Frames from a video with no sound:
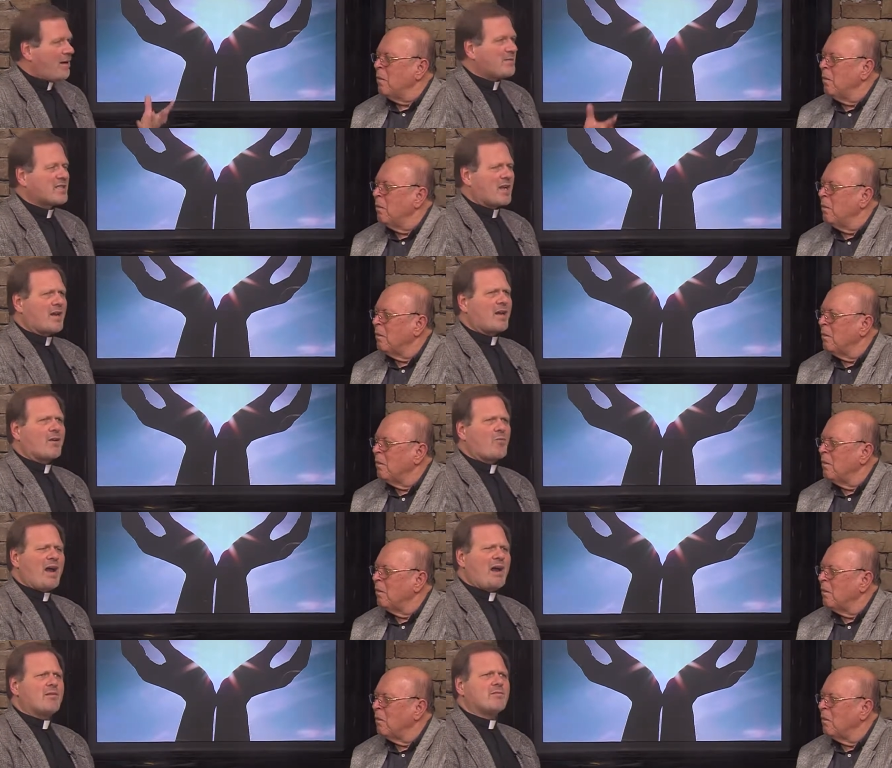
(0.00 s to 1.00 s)
Speaker 1: I was kind of
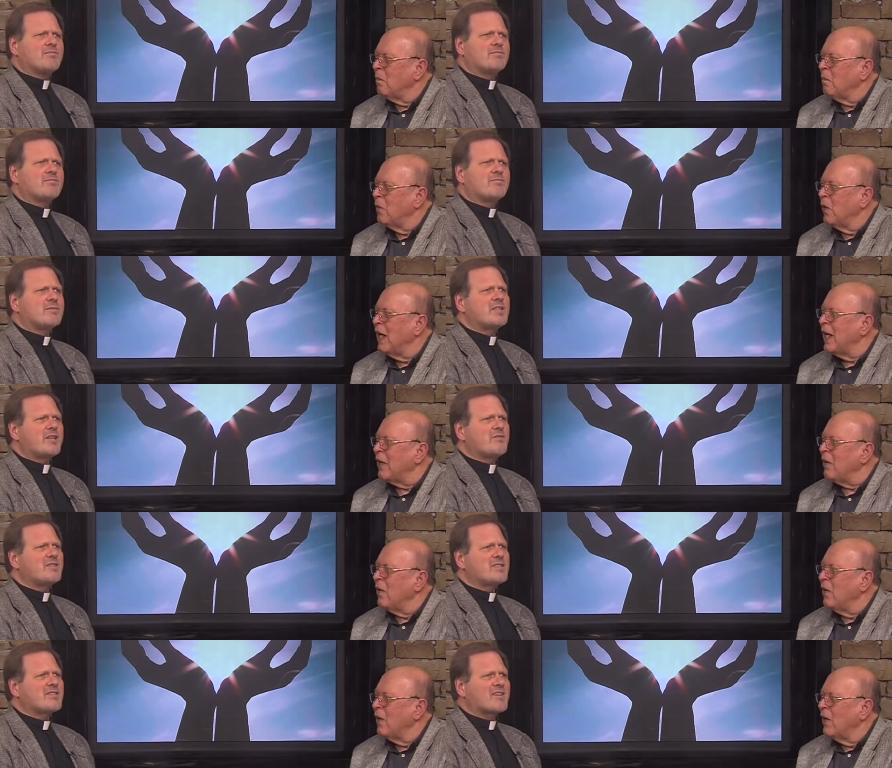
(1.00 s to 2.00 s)
like, wow, yeah. you
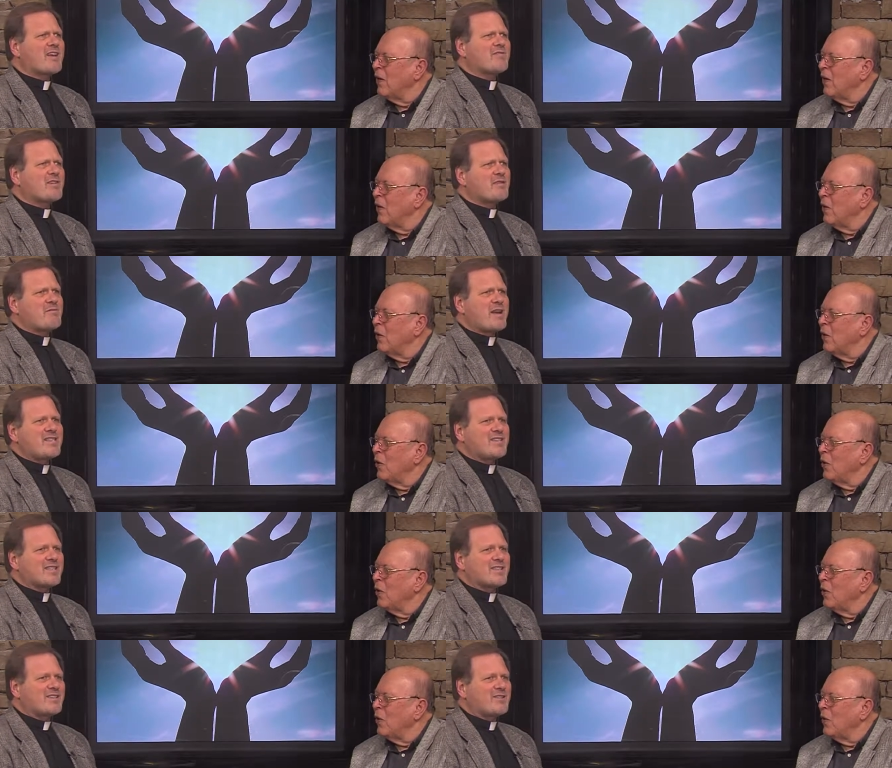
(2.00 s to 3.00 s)
know, this is kind of
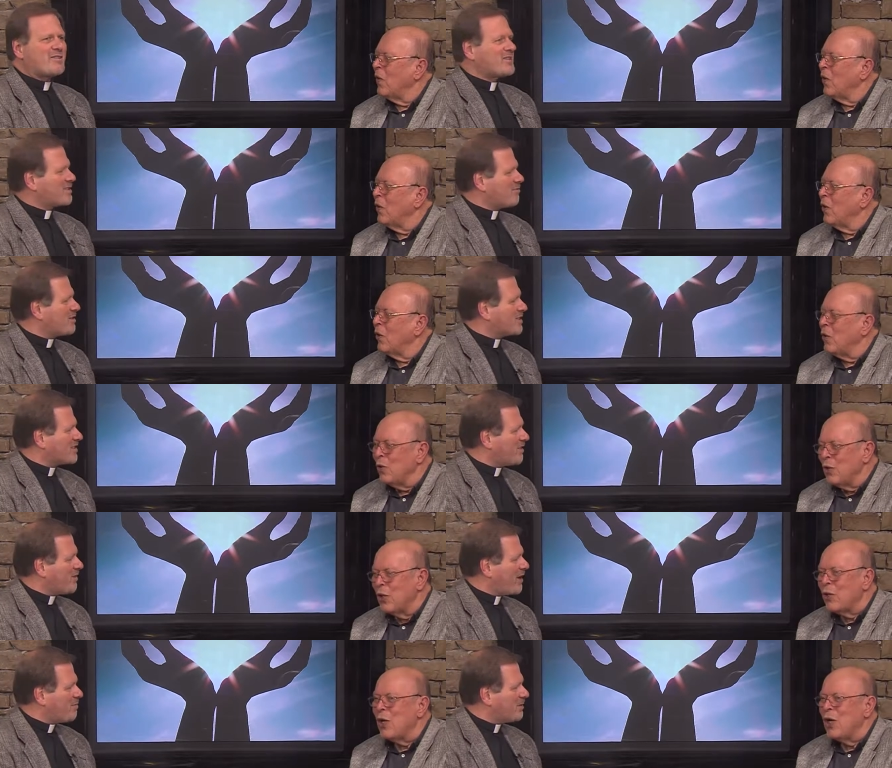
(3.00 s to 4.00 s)
amazing, you know, that some of this who'd
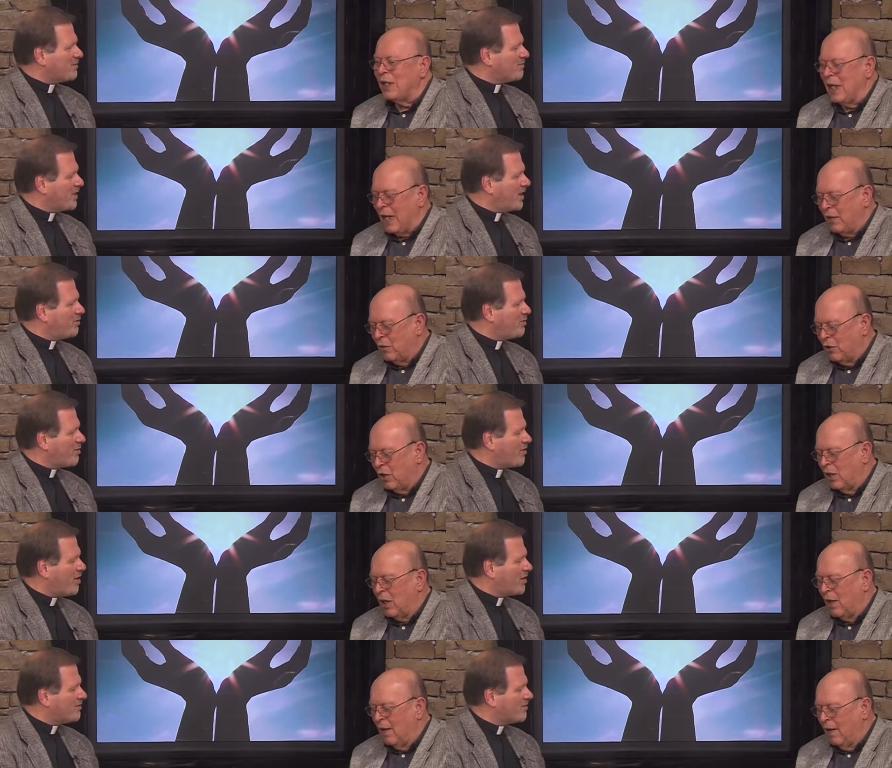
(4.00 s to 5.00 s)
stuff happened. That? Yeah, who'd sure.
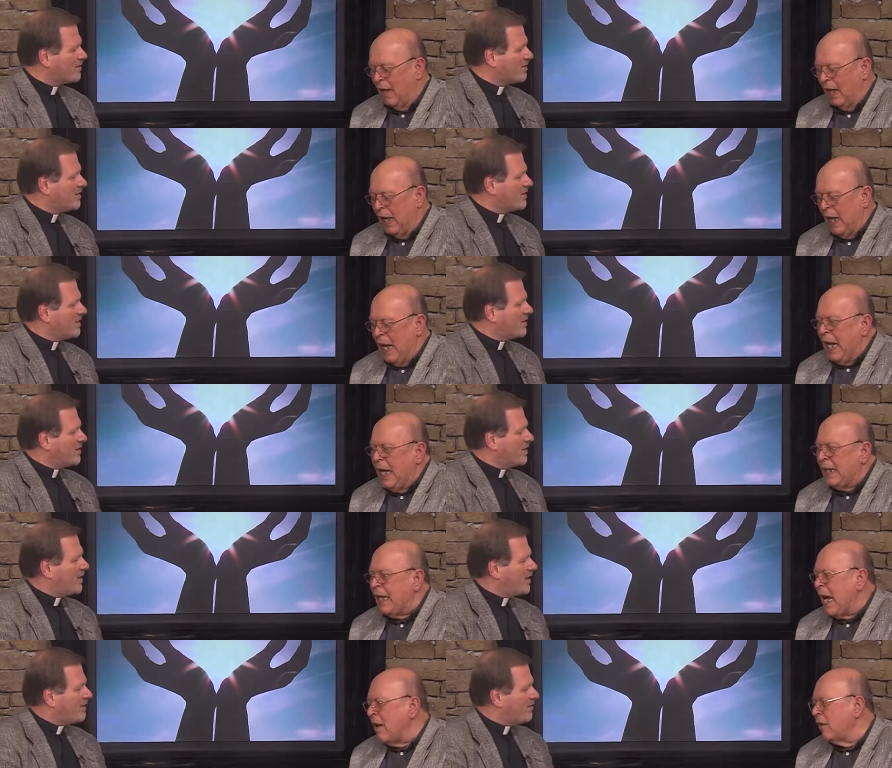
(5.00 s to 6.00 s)
have thought?
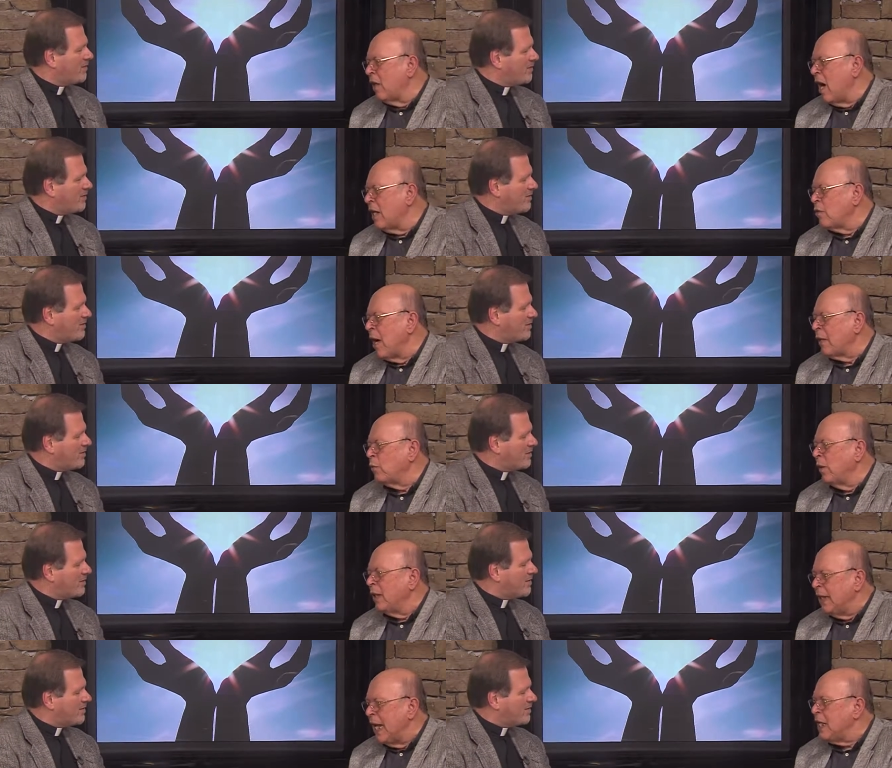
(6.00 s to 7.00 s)
Speaker 2: They yeah. have a contract
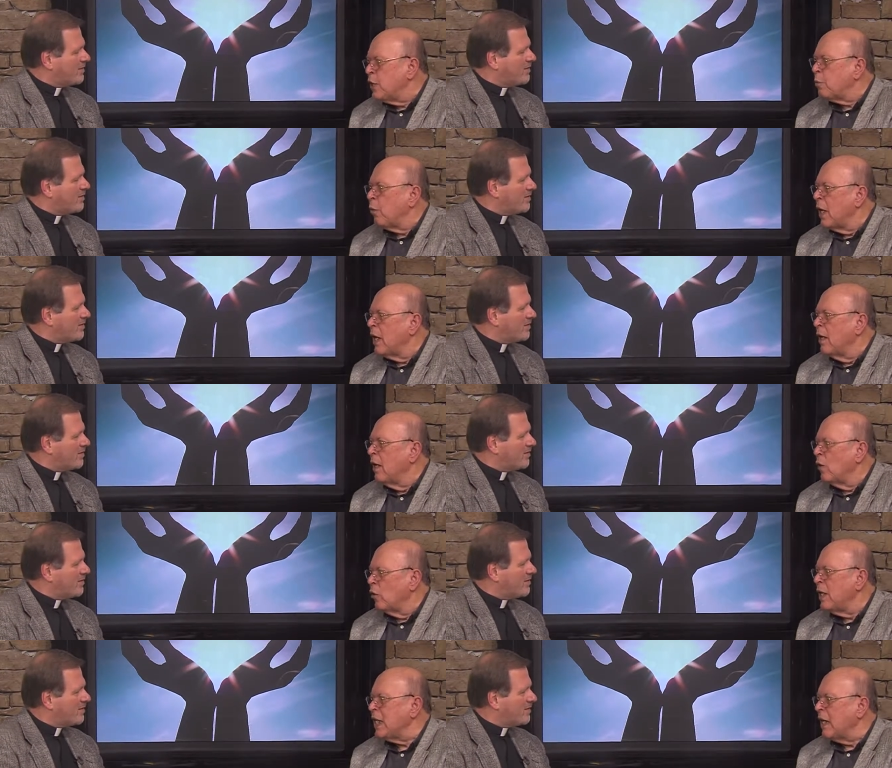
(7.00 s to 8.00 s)
with Dayspring
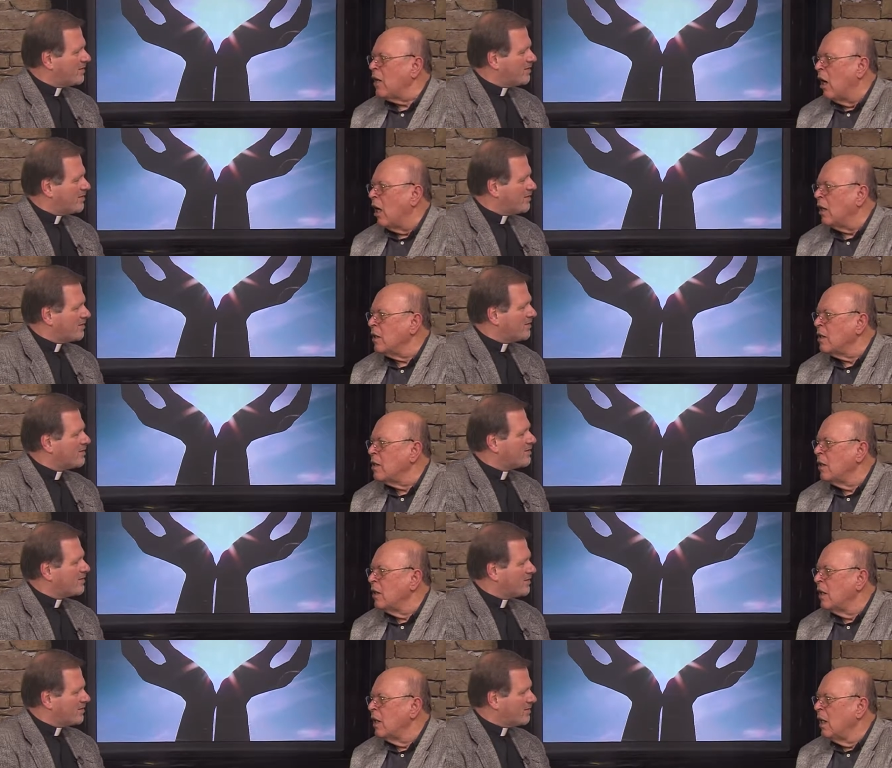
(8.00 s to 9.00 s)
greeting
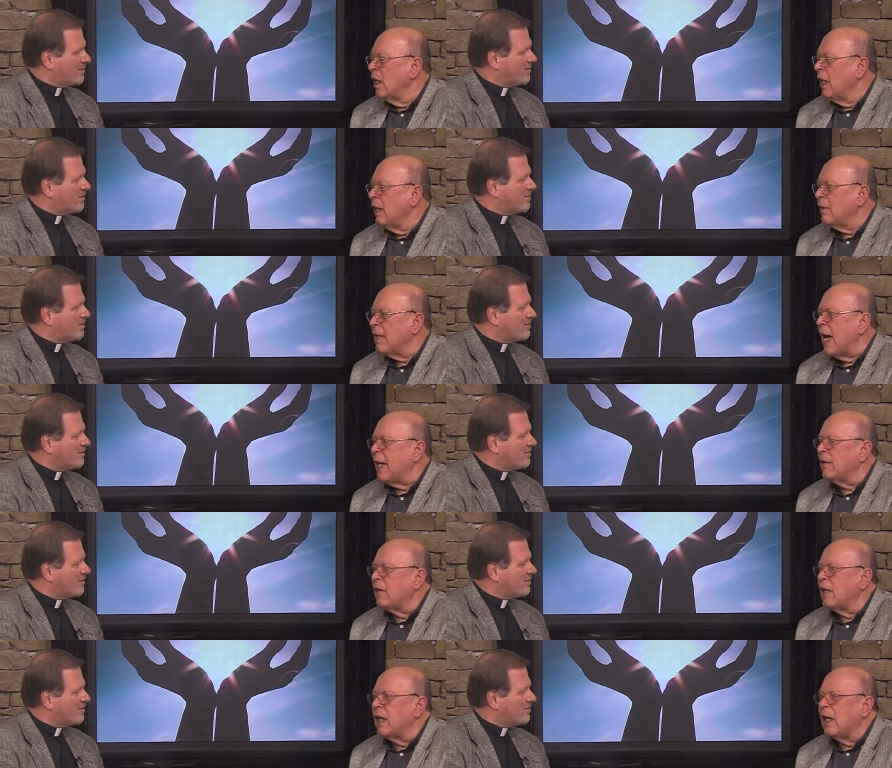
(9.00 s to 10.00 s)
cards,
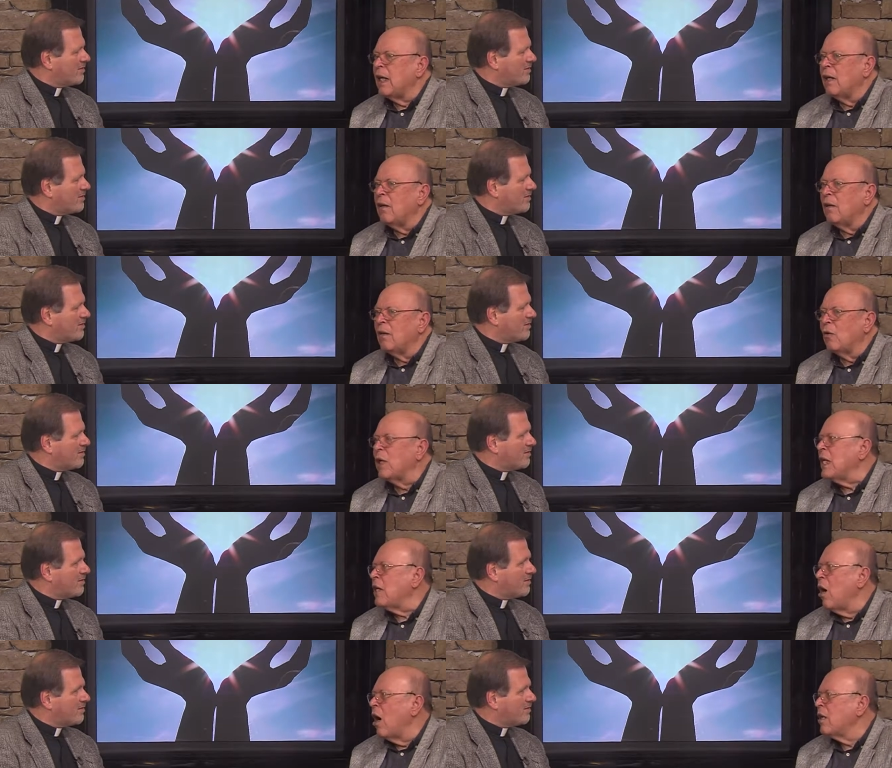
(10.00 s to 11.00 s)
that the
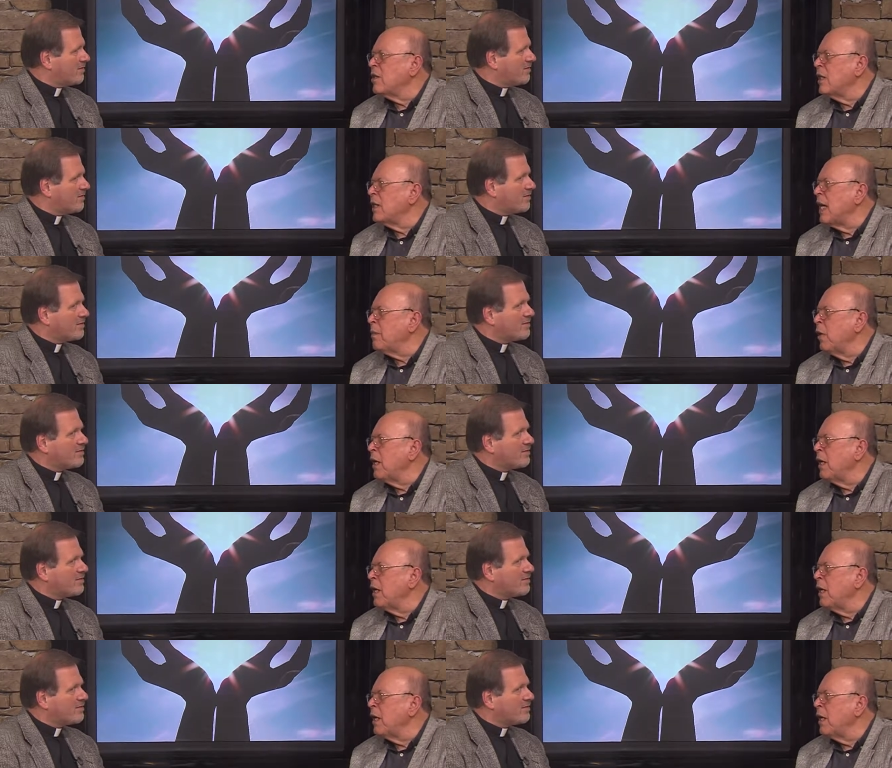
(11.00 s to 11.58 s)
greeting cards that they